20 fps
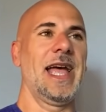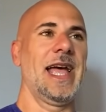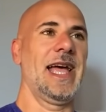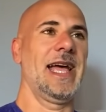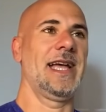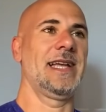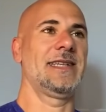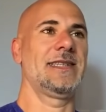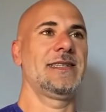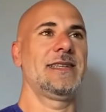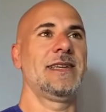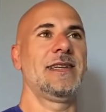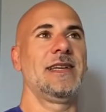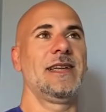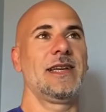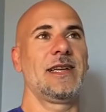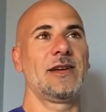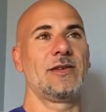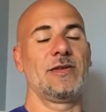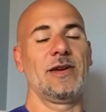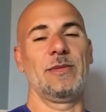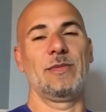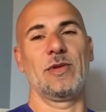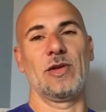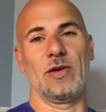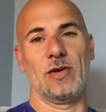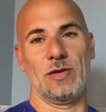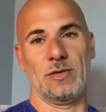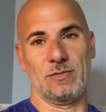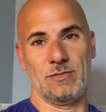as
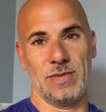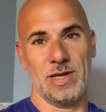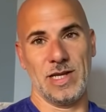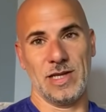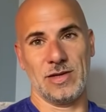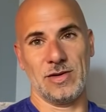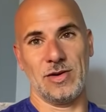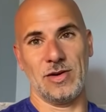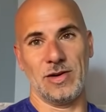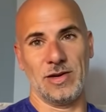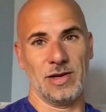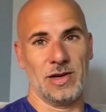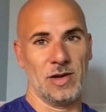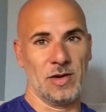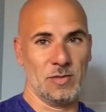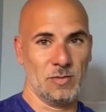crypto, Bitcoin,